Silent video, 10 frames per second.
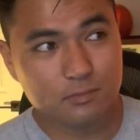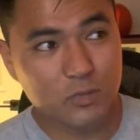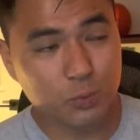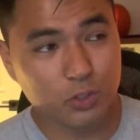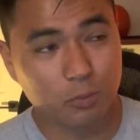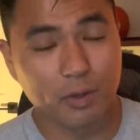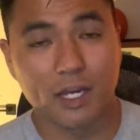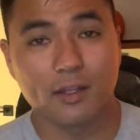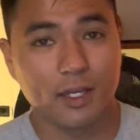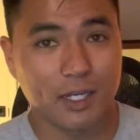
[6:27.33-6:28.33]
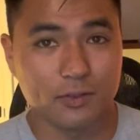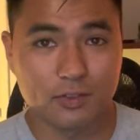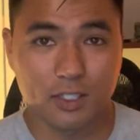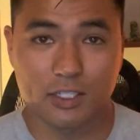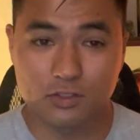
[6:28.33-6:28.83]
when you buy the house,
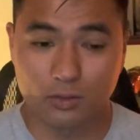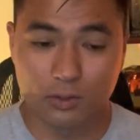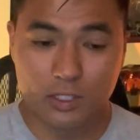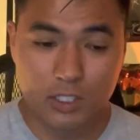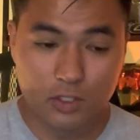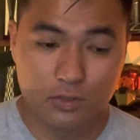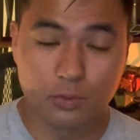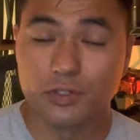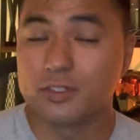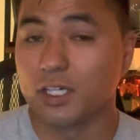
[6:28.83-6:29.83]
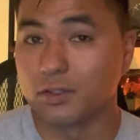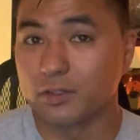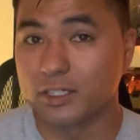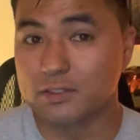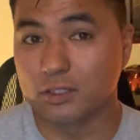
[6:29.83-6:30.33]
okay? So to a seller,
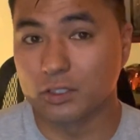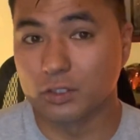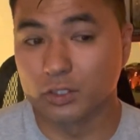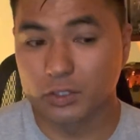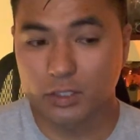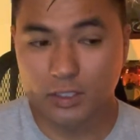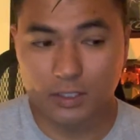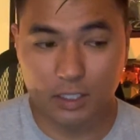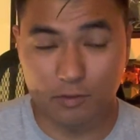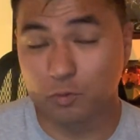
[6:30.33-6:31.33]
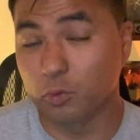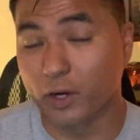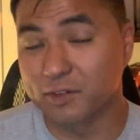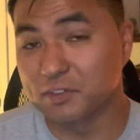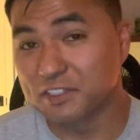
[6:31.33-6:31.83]
it's going to look even more
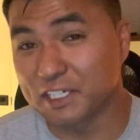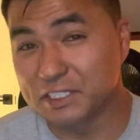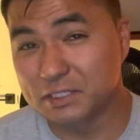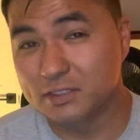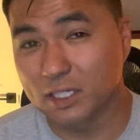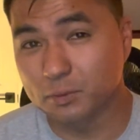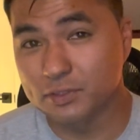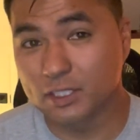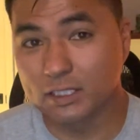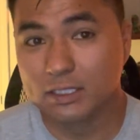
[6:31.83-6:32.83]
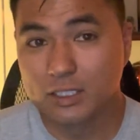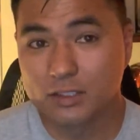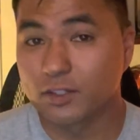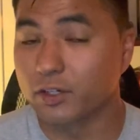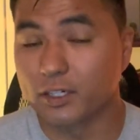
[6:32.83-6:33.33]
advantageous, I would say.
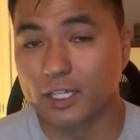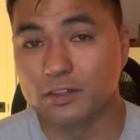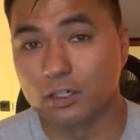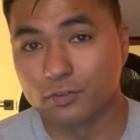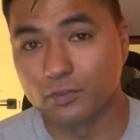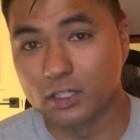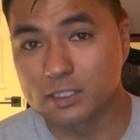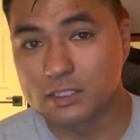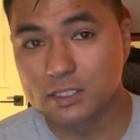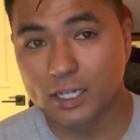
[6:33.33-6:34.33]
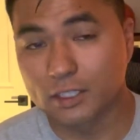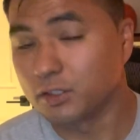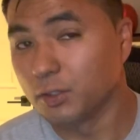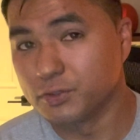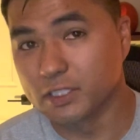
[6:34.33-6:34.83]
They're going to get their funds at
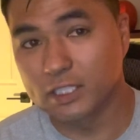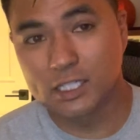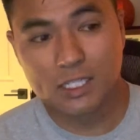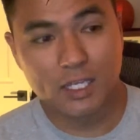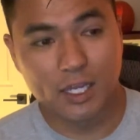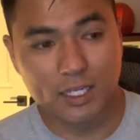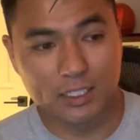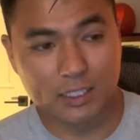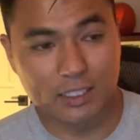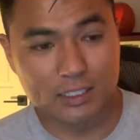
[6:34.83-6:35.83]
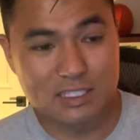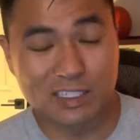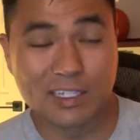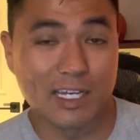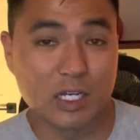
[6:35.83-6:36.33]
closing, and they can
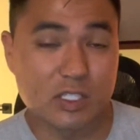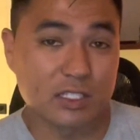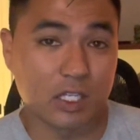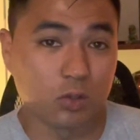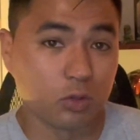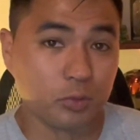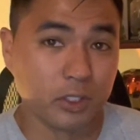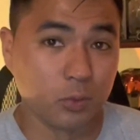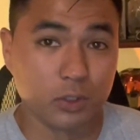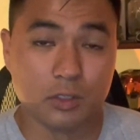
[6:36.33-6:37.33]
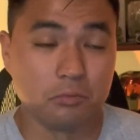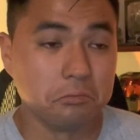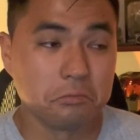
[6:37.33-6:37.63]
sell a house that normally wouldn't